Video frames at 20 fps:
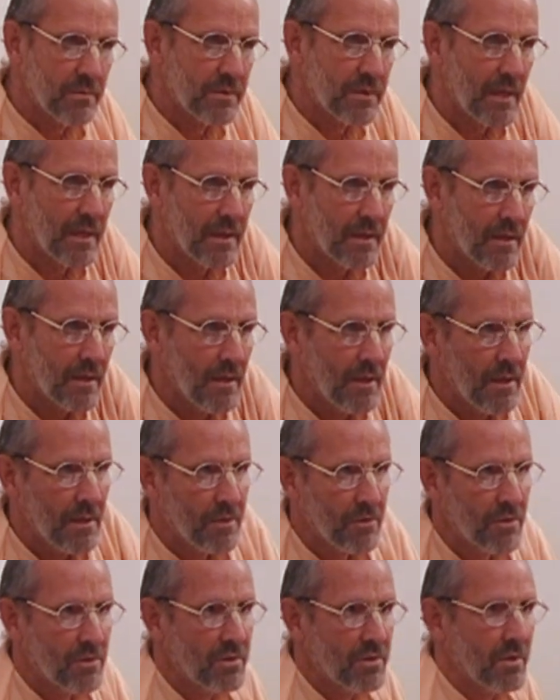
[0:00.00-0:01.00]
to take
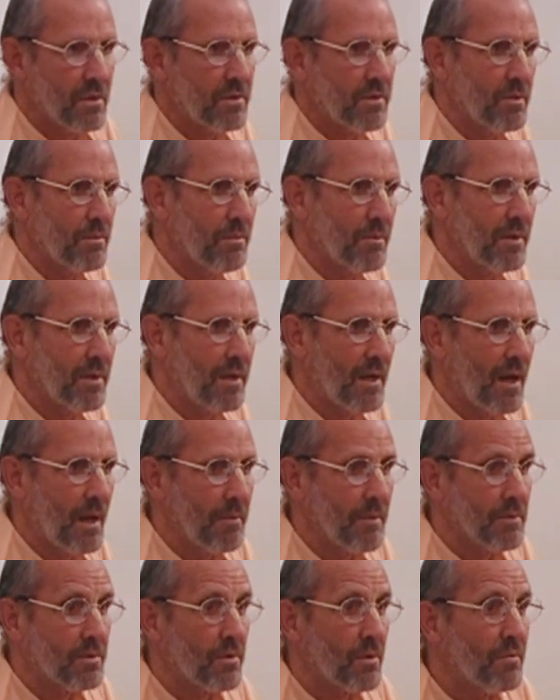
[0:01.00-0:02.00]
Krishna to
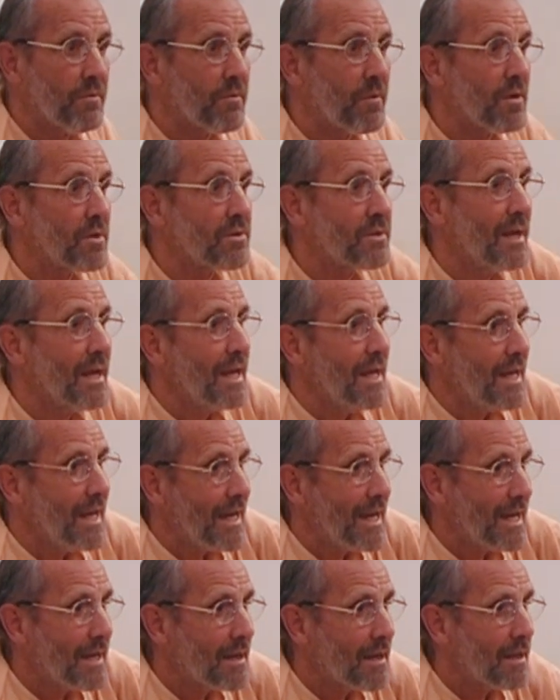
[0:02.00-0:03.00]
Vrindavan. So first
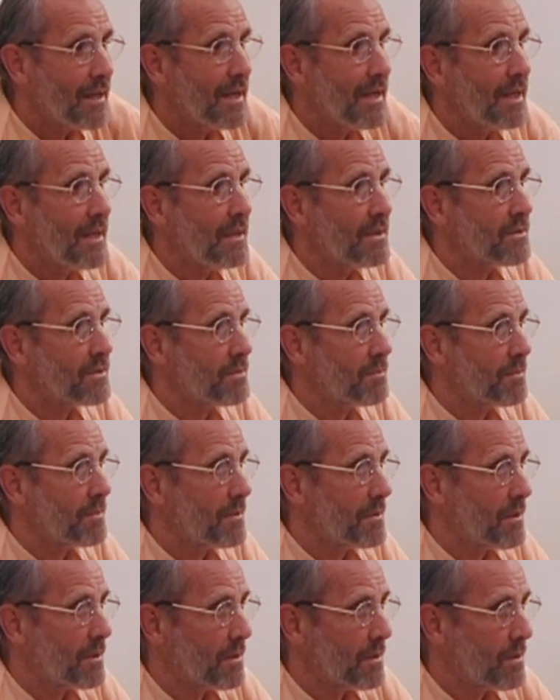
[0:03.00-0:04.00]
he cleans
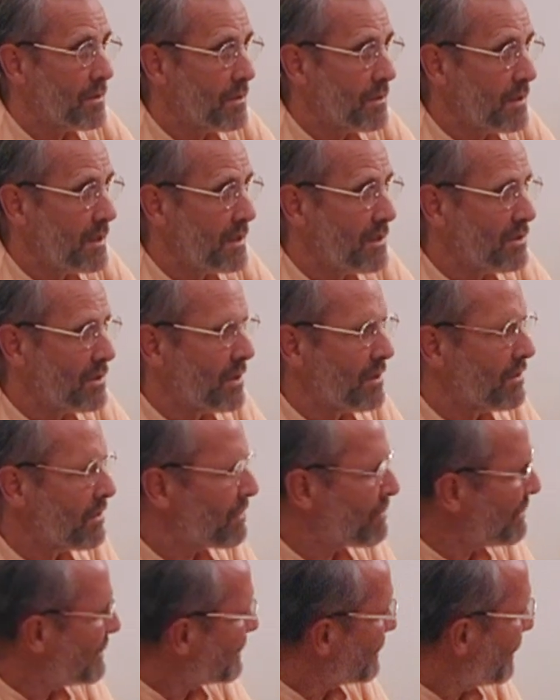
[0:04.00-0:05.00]
Gundicha. Three